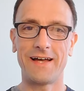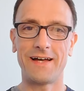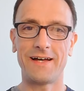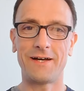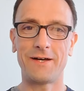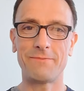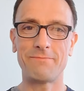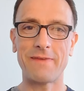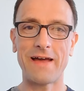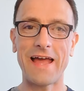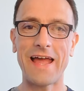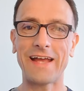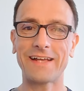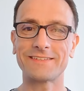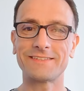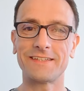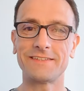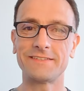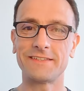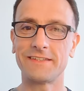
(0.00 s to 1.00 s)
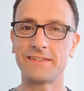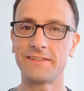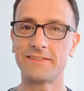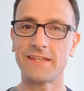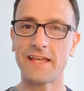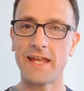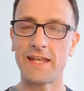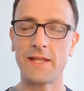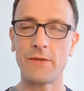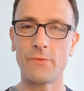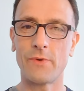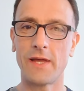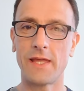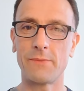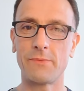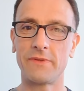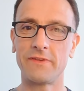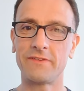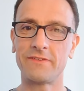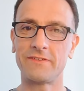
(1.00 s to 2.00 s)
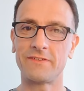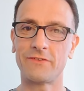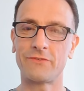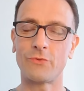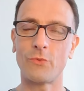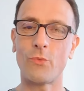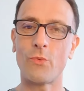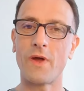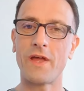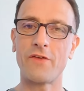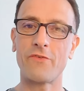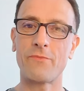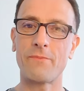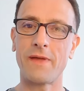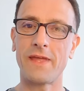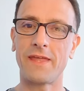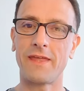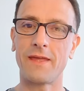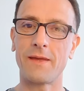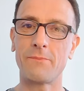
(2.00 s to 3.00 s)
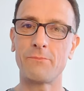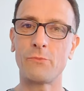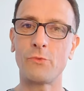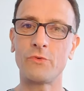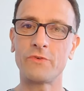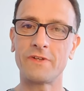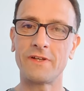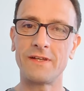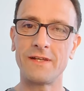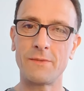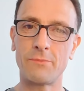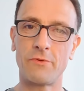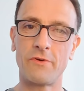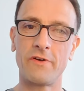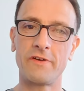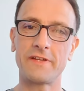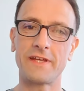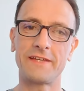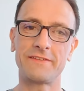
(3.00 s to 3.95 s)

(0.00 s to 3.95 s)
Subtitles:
accessing this anyway, but this is just a way of making it more deliberate